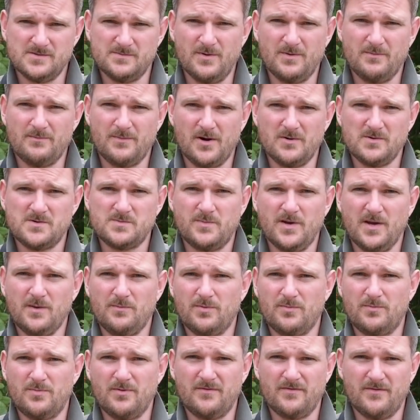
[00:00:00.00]
but most
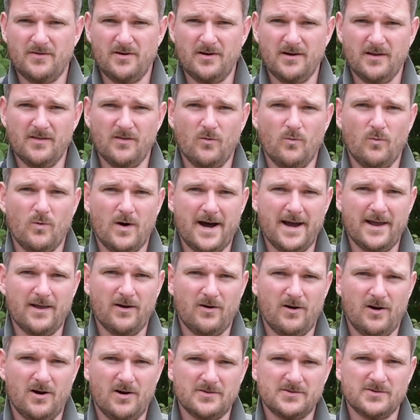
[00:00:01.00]
people prefer either white
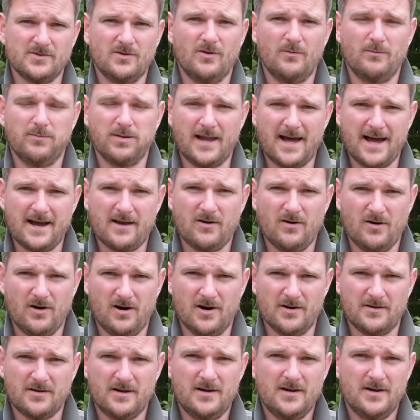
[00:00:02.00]
hot or black
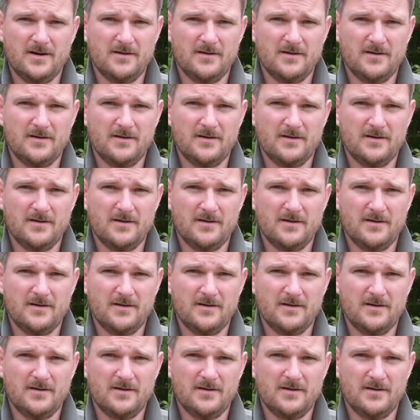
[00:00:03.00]
hot